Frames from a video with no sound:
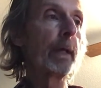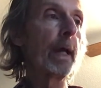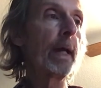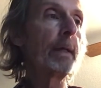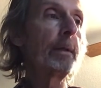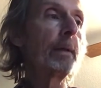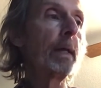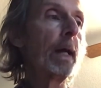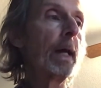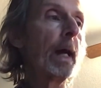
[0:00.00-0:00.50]

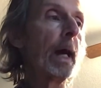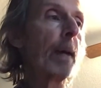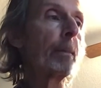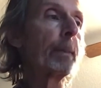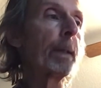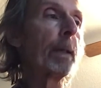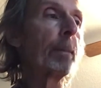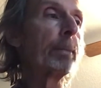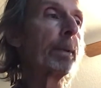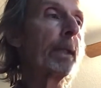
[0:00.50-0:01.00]
Okay,
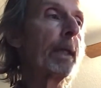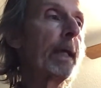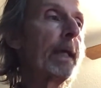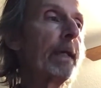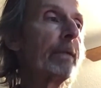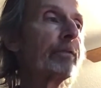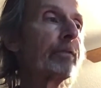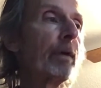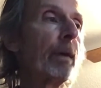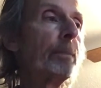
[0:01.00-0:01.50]
I'm going to
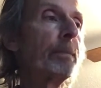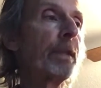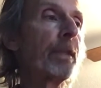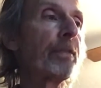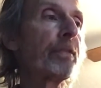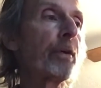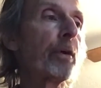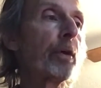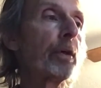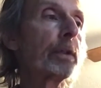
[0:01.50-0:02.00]
play it
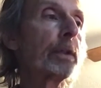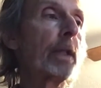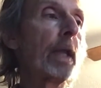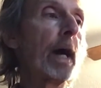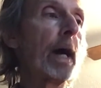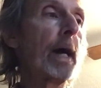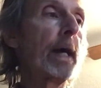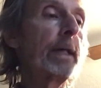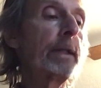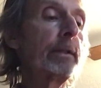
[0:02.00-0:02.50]
from the
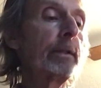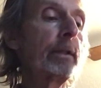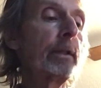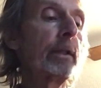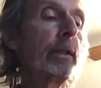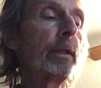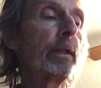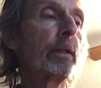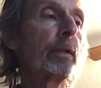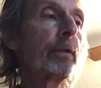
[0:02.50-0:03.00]
3rd
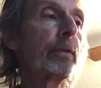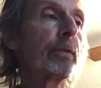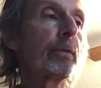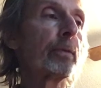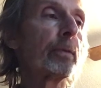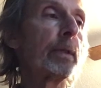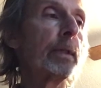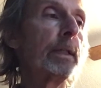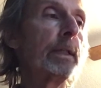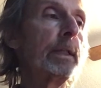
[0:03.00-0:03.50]
line,
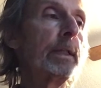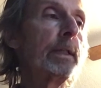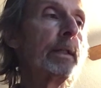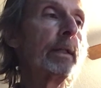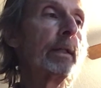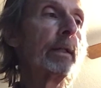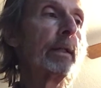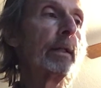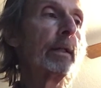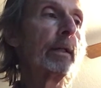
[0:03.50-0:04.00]

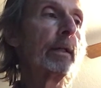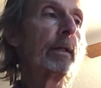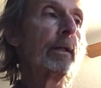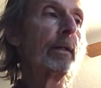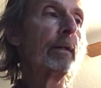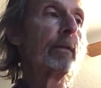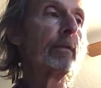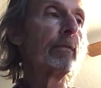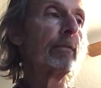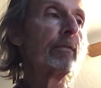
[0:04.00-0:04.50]
3,
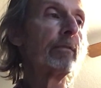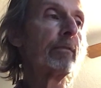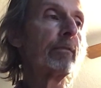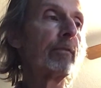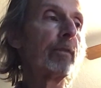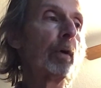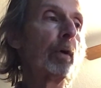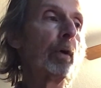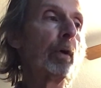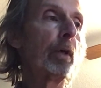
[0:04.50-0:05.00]

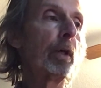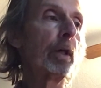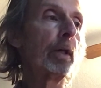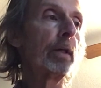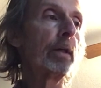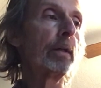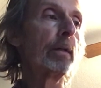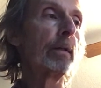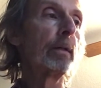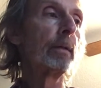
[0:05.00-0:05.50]

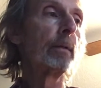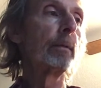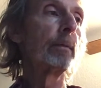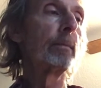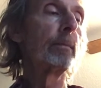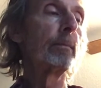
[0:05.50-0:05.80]
4.